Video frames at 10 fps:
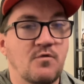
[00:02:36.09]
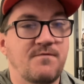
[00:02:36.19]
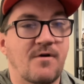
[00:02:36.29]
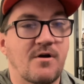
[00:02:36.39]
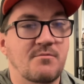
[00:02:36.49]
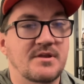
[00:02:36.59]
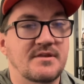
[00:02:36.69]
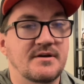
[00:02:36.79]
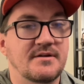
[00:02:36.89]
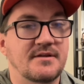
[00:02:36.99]
far, with
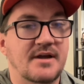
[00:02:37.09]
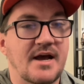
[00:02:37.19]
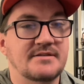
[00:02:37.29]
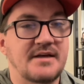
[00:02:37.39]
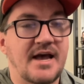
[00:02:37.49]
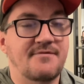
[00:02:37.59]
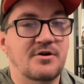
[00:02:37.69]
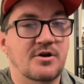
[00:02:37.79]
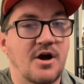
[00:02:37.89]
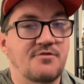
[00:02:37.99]
the guys they have under
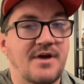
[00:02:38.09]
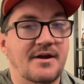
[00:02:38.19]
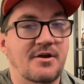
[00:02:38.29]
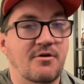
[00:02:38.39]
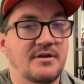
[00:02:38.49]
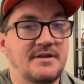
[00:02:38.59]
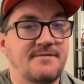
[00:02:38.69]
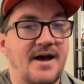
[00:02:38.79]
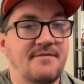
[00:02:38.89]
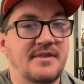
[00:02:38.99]
contract, currently
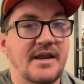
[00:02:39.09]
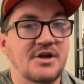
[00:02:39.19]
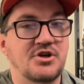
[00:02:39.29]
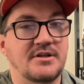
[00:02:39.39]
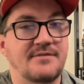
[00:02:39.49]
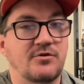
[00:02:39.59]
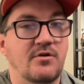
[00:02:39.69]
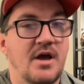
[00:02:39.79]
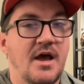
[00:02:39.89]
5 at the NHL level,